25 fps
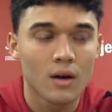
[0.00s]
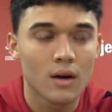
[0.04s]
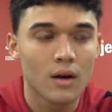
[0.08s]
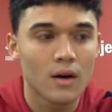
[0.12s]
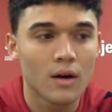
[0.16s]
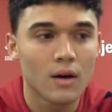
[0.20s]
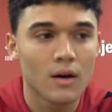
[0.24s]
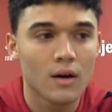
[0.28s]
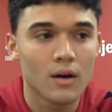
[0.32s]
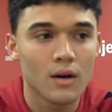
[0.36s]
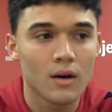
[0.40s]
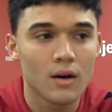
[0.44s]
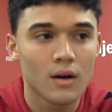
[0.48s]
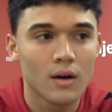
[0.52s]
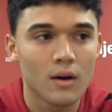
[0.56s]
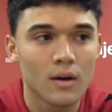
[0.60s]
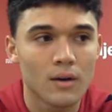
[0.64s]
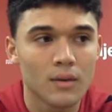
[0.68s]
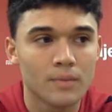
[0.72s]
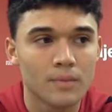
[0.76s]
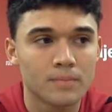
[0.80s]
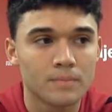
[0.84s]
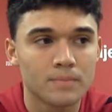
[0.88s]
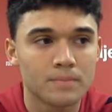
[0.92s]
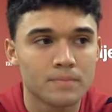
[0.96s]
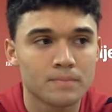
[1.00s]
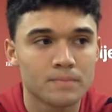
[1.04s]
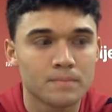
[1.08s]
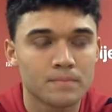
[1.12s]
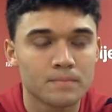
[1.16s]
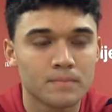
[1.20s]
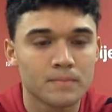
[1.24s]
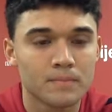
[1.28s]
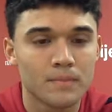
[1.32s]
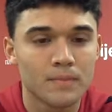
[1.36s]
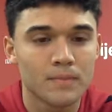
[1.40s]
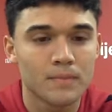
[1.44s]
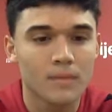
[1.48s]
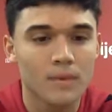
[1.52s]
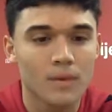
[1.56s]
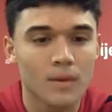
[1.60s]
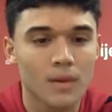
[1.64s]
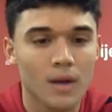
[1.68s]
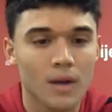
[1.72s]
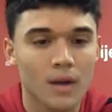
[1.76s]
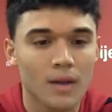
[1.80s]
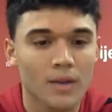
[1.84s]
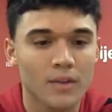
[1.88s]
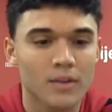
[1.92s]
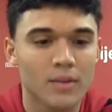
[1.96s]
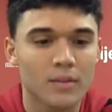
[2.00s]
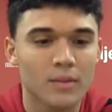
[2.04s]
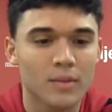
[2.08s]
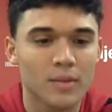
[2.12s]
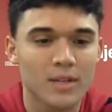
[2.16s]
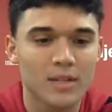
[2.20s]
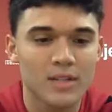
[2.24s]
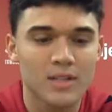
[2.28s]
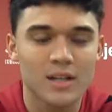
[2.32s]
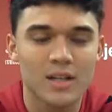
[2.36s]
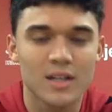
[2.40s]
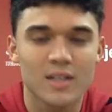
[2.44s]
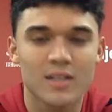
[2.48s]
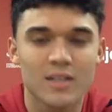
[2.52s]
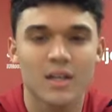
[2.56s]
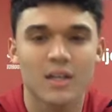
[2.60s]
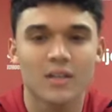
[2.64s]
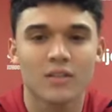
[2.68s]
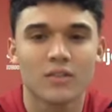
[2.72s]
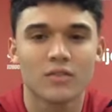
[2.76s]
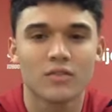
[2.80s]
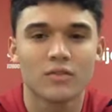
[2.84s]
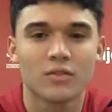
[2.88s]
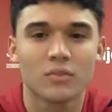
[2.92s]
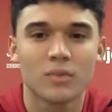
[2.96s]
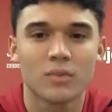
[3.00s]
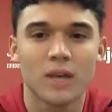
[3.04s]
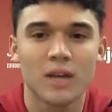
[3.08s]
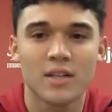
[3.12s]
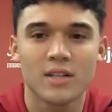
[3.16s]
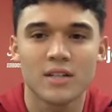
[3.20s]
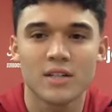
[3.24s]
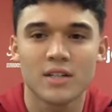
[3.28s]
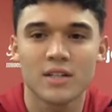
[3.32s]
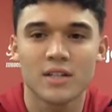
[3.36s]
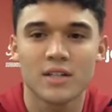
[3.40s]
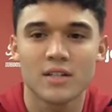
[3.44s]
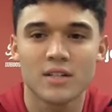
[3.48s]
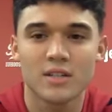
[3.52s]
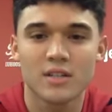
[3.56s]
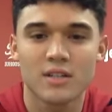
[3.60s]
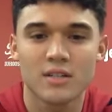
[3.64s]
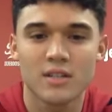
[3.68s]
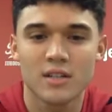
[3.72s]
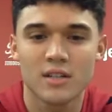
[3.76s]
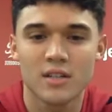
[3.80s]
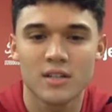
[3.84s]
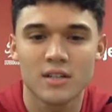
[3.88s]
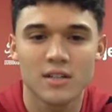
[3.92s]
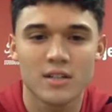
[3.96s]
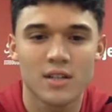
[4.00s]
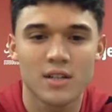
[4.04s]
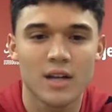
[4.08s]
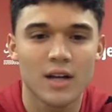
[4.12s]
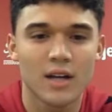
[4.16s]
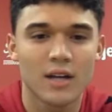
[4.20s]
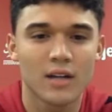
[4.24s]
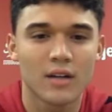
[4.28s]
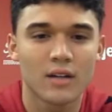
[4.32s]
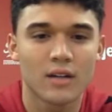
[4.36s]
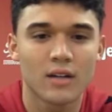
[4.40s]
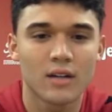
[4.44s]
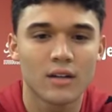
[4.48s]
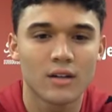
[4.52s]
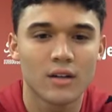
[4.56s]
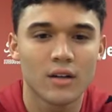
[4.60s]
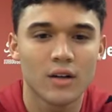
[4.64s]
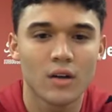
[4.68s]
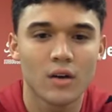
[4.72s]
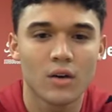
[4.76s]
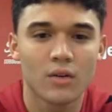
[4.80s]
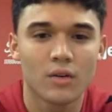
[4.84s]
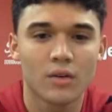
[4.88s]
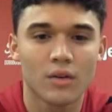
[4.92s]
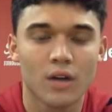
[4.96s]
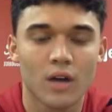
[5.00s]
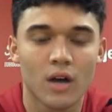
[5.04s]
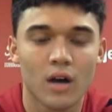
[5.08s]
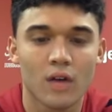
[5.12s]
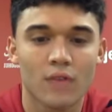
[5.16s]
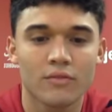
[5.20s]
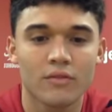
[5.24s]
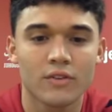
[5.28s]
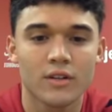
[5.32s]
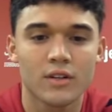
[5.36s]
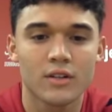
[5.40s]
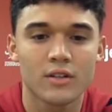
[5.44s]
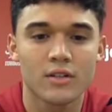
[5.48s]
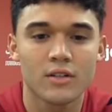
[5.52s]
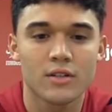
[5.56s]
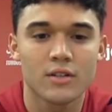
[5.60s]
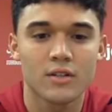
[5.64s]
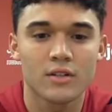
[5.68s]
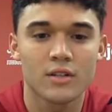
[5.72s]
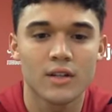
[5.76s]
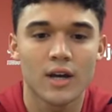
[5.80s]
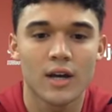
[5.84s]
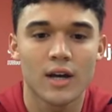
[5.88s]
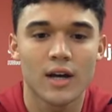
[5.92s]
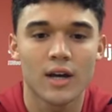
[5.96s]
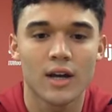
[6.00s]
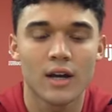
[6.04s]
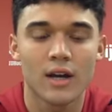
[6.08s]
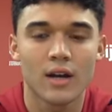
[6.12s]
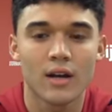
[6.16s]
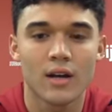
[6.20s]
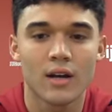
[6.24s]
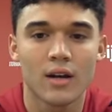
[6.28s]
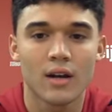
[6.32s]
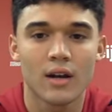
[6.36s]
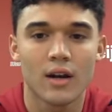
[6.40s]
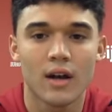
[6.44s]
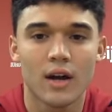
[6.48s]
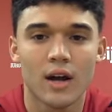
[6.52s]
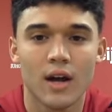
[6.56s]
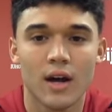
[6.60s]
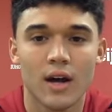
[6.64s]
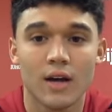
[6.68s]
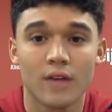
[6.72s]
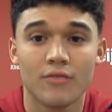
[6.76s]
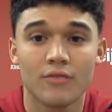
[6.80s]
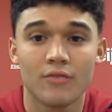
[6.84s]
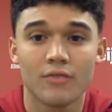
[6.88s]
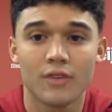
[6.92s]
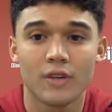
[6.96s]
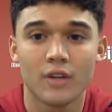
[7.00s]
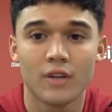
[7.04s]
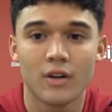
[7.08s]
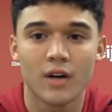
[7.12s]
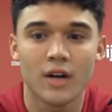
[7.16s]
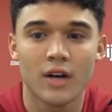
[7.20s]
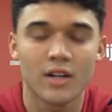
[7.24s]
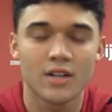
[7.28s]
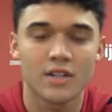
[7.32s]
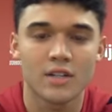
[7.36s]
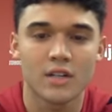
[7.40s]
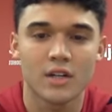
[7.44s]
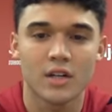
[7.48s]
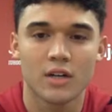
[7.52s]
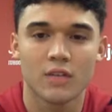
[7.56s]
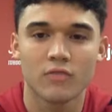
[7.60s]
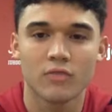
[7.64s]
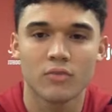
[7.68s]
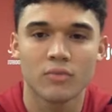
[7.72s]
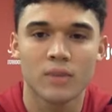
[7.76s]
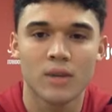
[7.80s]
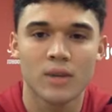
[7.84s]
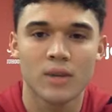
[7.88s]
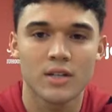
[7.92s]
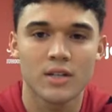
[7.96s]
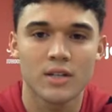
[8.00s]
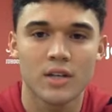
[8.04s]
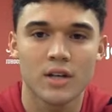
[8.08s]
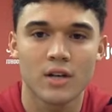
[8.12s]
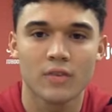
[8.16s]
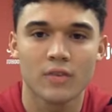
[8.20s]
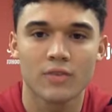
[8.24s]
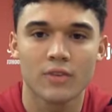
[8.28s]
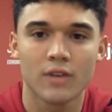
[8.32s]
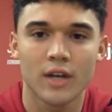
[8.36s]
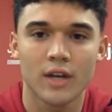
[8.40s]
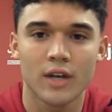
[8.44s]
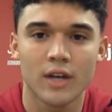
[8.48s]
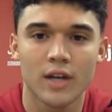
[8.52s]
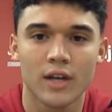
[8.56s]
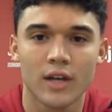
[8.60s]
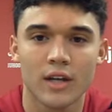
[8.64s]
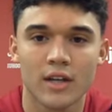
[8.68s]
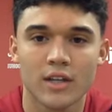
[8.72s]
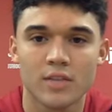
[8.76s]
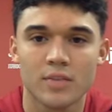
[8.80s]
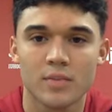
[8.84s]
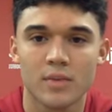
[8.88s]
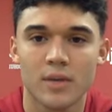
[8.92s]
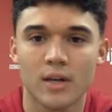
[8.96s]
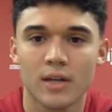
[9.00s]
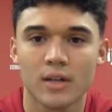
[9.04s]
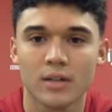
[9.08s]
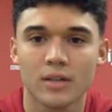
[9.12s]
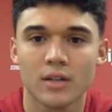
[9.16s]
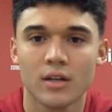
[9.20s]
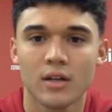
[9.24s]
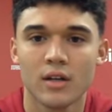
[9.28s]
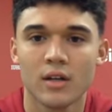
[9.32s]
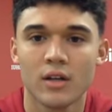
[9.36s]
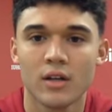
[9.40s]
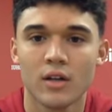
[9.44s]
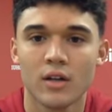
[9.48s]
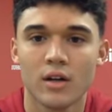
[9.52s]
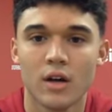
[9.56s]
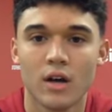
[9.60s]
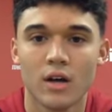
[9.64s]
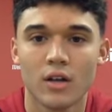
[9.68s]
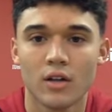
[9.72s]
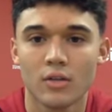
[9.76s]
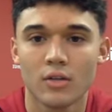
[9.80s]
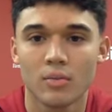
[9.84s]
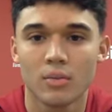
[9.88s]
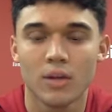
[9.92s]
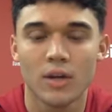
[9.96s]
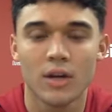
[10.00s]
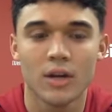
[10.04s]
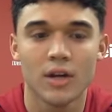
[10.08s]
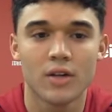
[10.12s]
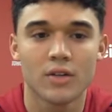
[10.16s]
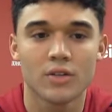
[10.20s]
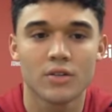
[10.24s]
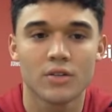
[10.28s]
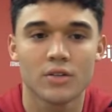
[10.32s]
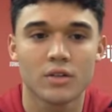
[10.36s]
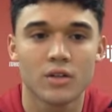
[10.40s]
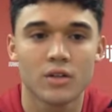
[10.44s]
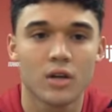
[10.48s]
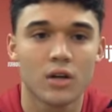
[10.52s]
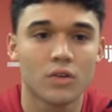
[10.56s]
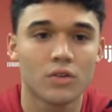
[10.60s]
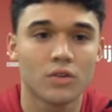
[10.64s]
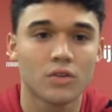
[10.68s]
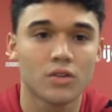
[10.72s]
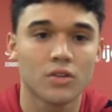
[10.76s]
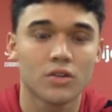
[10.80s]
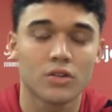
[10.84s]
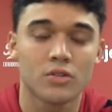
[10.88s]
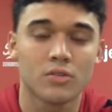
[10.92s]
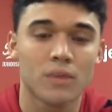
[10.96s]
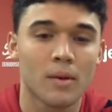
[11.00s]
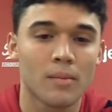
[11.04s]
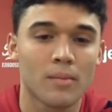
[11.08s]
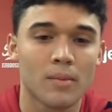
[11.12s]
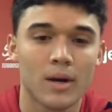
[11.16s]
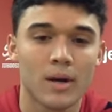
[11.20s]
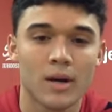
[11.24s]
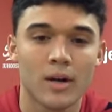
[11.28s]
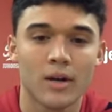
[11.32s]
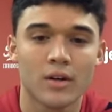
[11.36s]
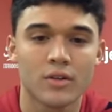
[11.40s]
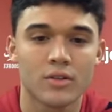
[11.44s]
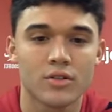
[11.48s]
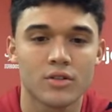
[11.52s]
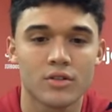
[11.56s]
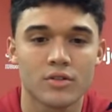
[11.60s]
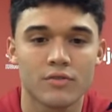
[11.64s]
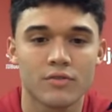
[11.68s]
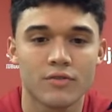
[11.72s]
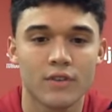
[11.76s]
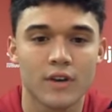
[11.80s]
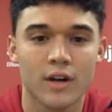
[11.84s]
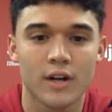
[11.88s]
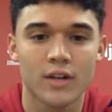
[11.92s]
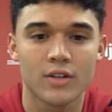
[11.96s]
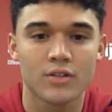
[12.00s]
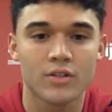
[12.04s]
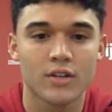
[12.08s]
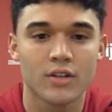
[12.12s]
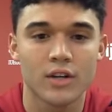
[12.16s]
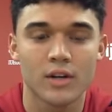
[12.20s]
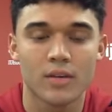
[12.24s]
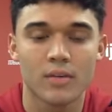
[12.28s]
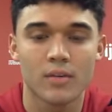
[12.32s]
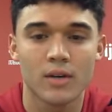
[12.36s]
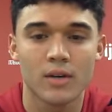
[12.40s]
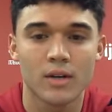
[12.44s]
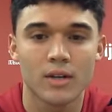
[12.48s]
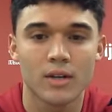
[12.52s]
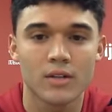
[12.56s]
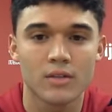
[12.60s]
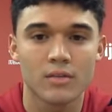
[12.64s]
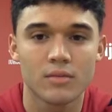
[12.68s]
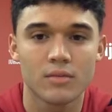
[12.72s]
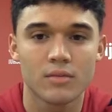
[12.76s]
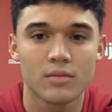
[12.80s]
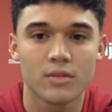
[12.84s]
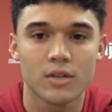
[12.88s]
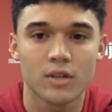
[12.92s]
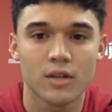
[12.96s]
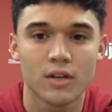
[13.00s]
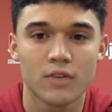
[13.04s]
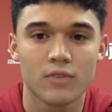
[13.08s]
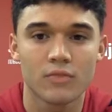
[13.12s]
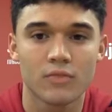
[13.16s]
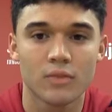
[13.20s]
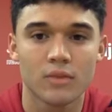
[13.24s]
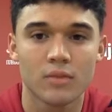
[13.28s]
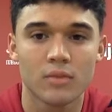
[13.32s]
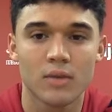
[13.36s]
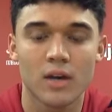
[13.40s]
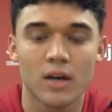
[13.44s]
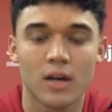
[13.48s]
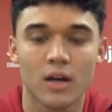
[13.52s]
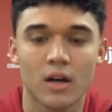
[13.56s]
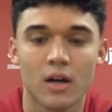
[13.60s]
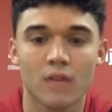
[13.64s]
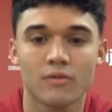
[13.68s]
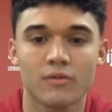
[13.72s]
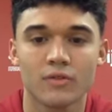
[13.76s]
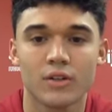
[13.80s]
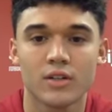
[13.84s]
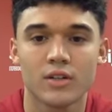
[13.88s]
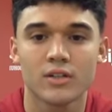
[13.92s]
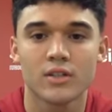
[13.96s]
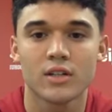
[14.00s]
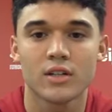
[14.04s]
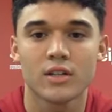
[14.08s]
I think the biggest lesson I learned from last season is that, you know, the confidence that I feel has to come from myself, and I can't expect other players or coaches or my parents or fans or anybody to give me my confidence.